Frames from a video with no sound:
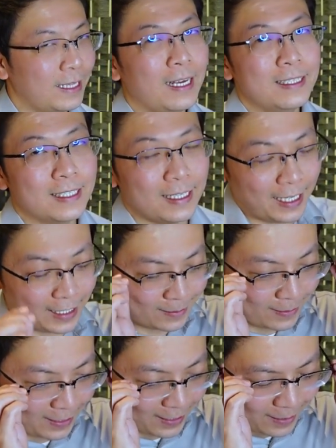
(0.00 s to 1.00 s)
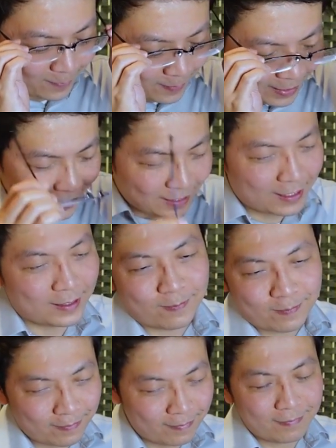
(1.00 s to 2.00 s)
That's a lot. That's
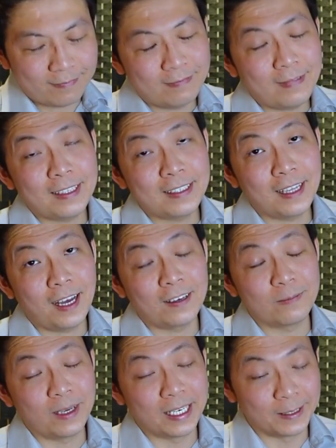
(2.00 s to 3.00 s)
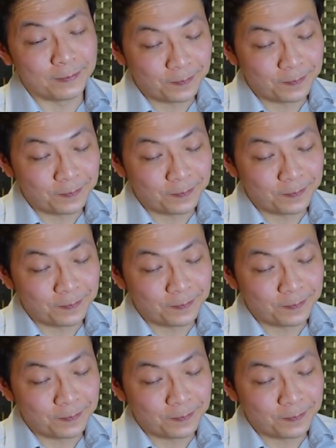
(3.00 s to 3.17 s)
a lot of money.